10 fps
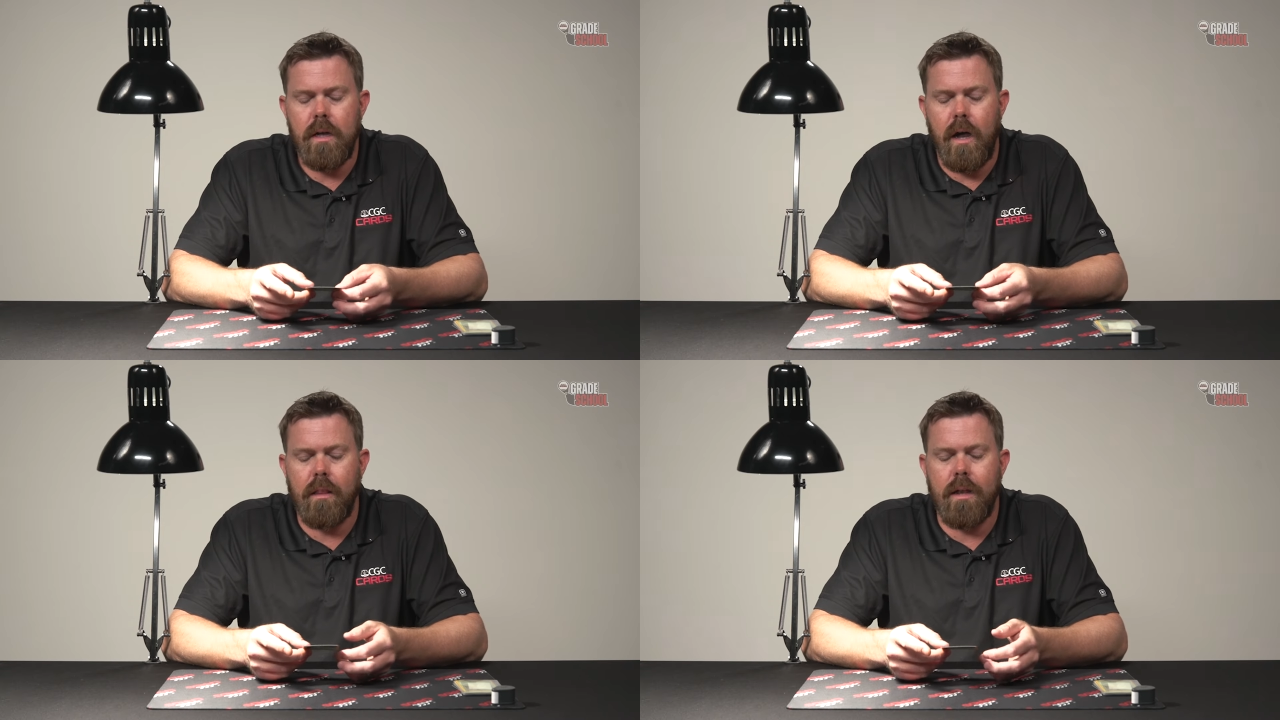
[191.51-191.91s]

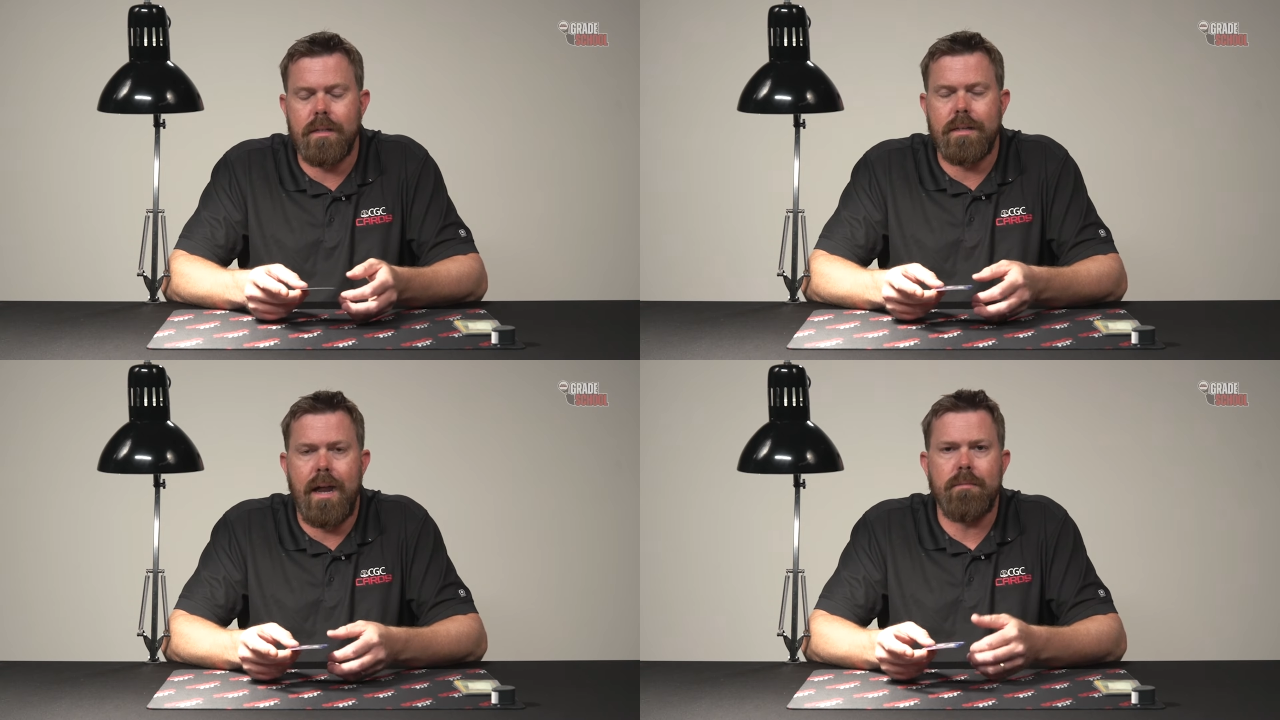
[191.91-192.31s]
a lot of
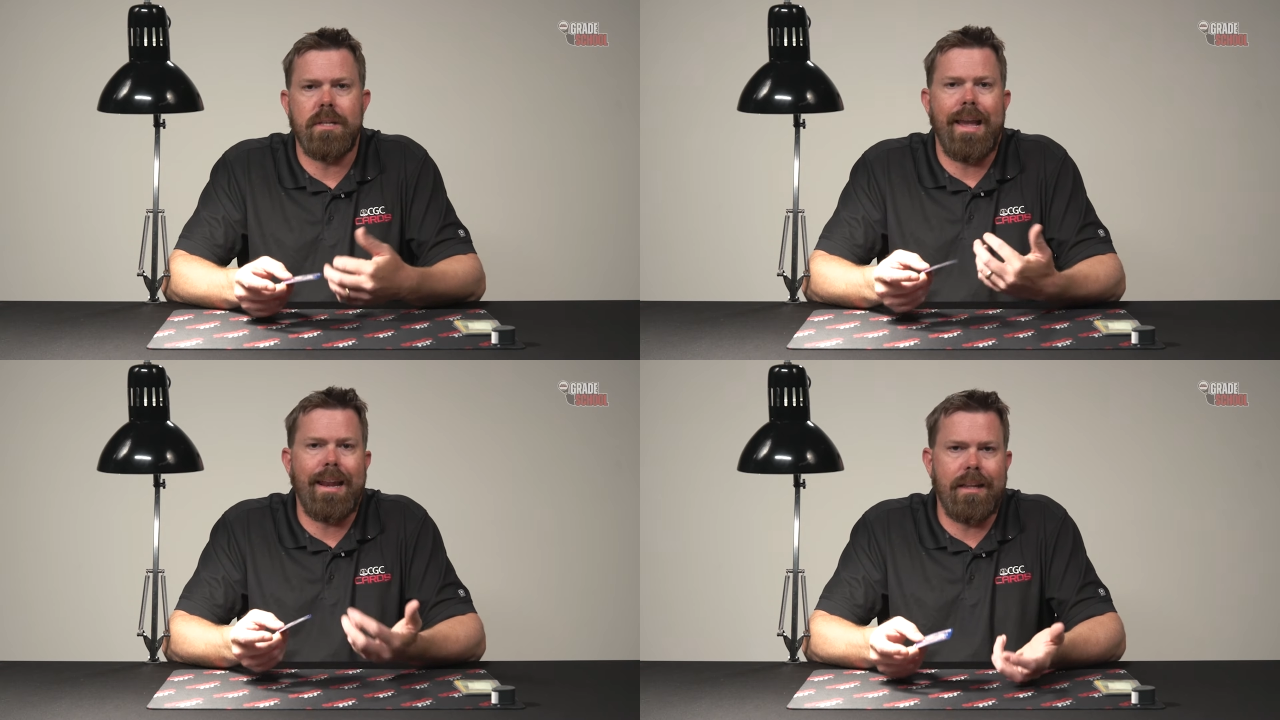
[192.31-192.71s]
the times
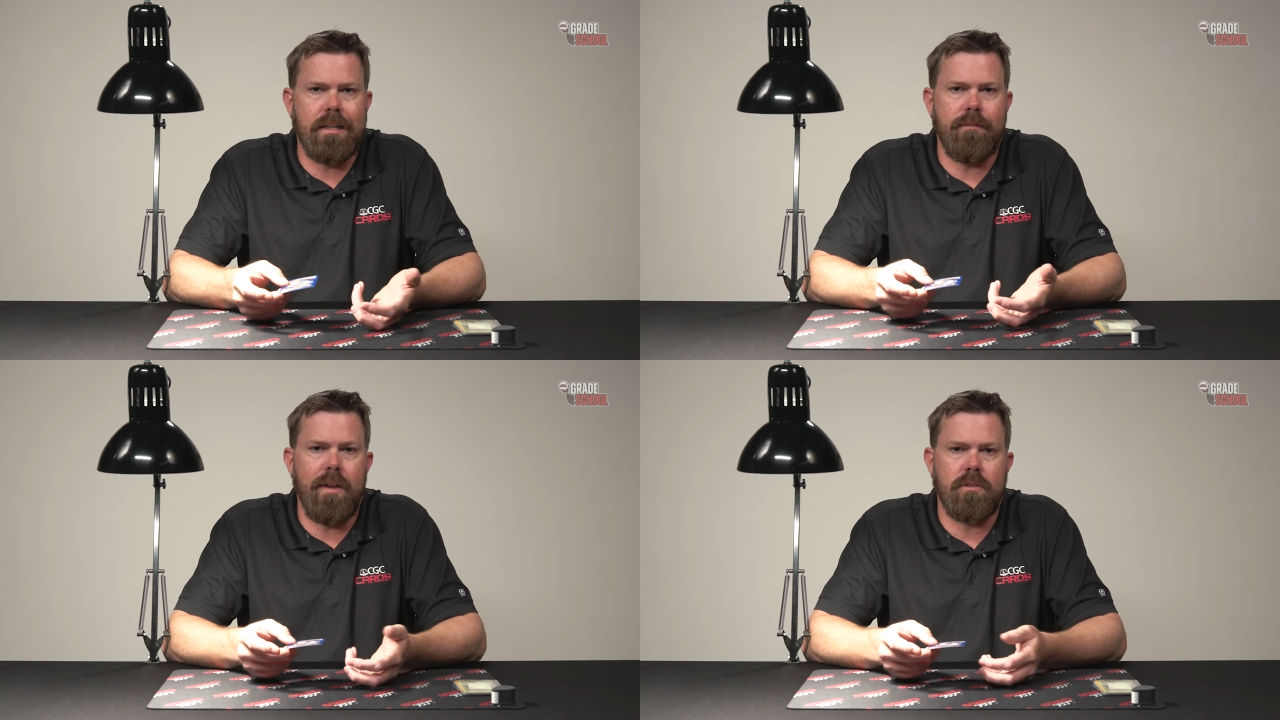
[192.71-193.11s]
the handling
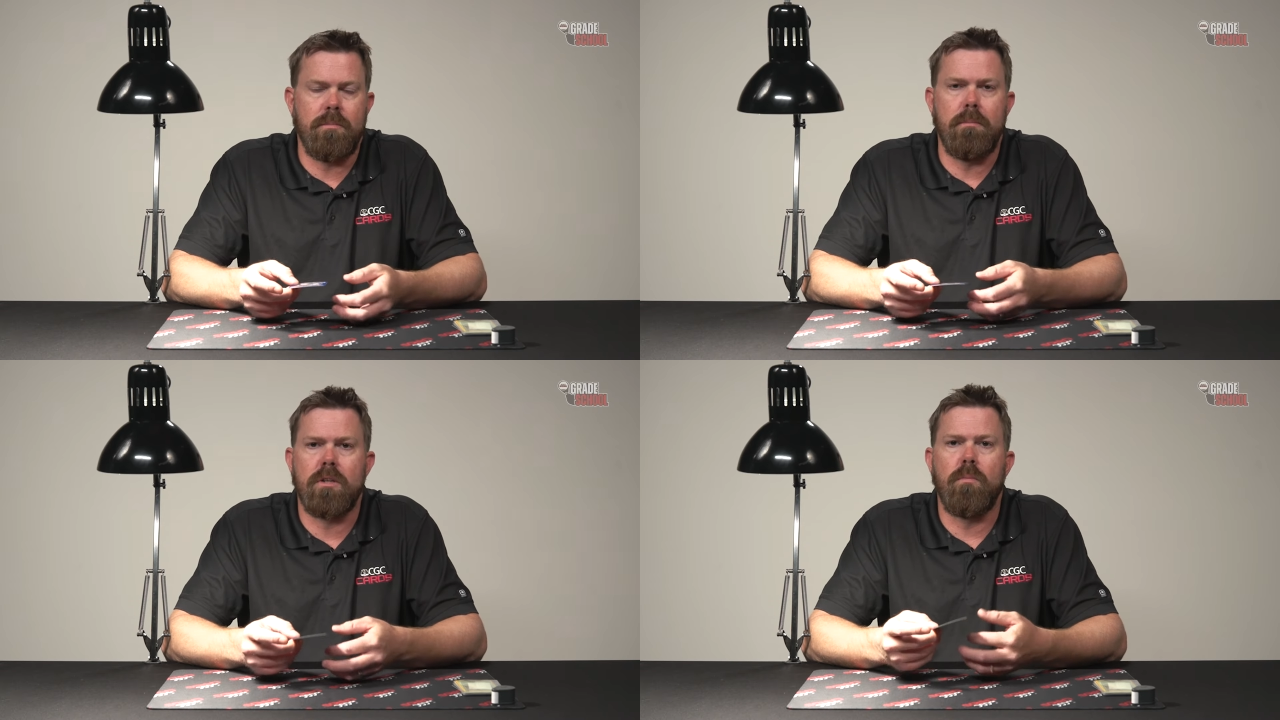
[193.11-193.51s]
defects
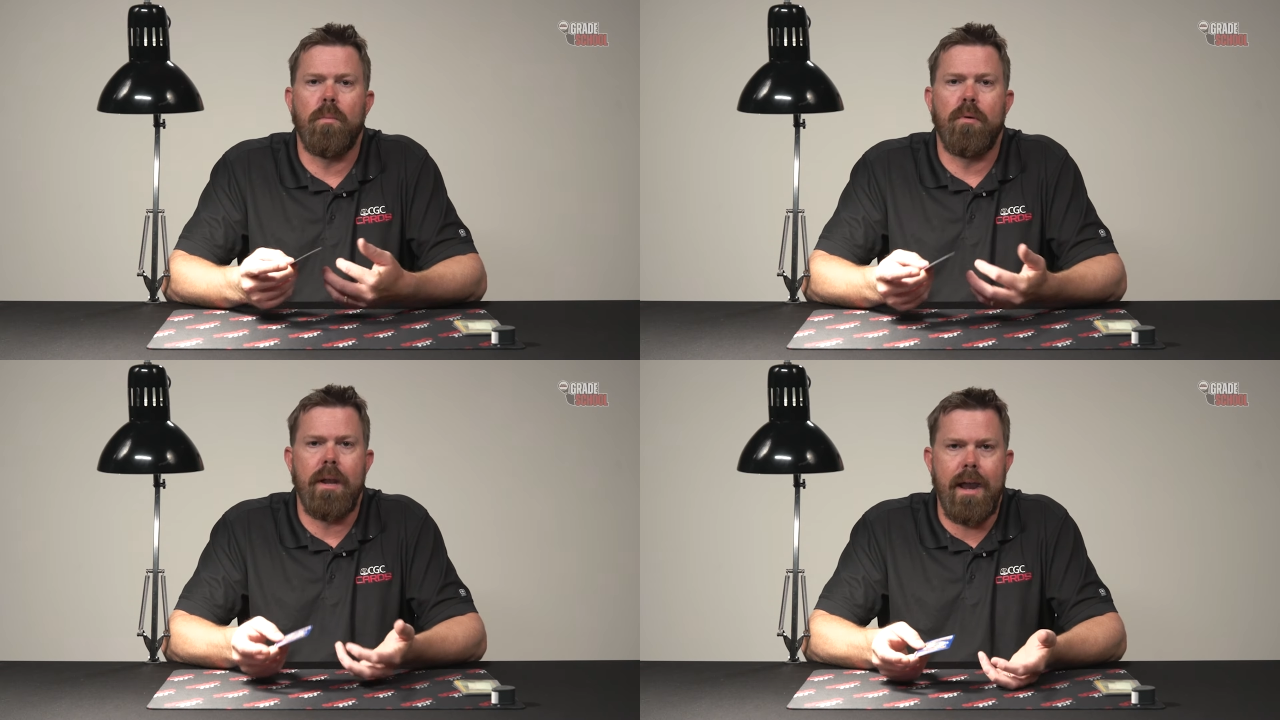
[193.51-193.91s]
will be much
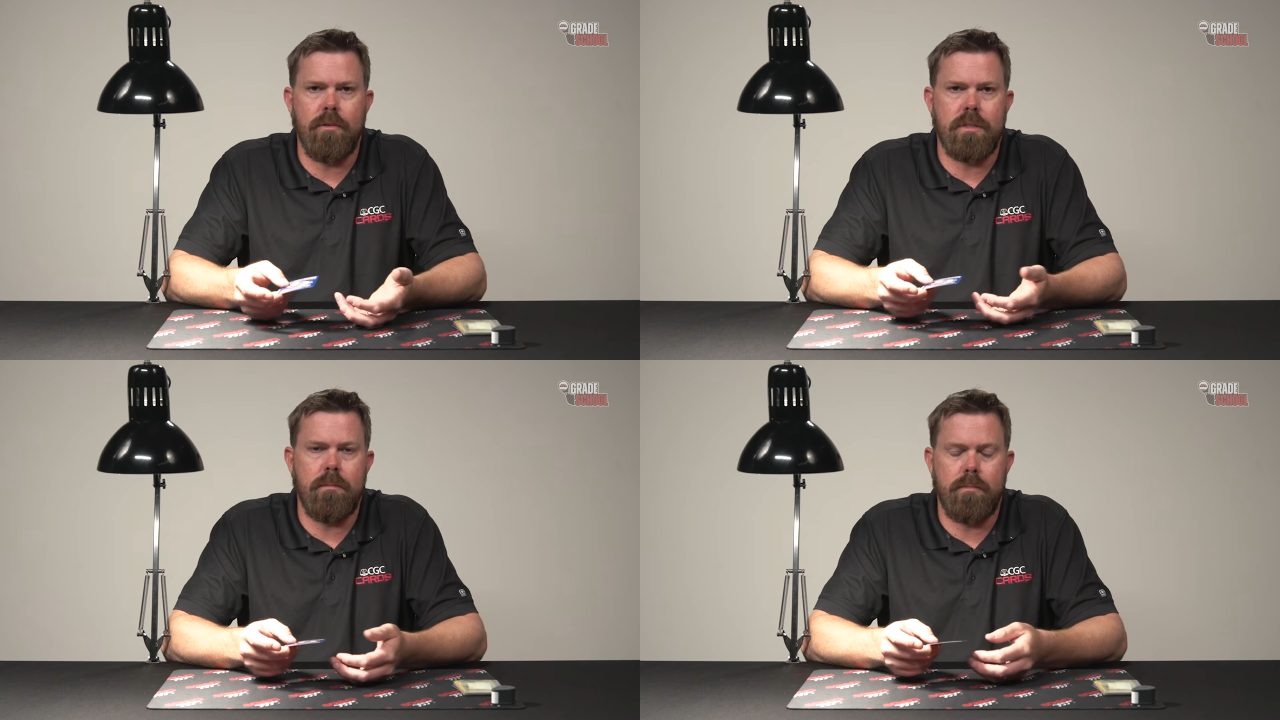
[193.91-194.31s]
more
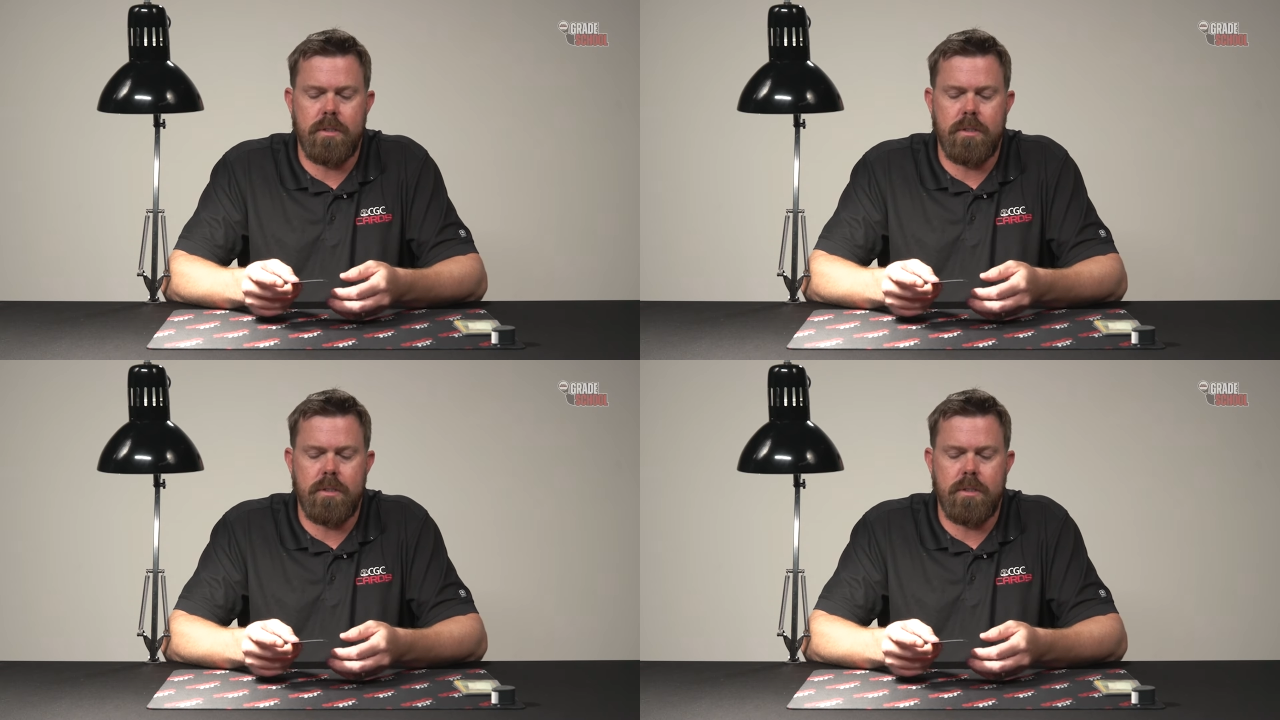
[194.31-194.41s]
pronounced than,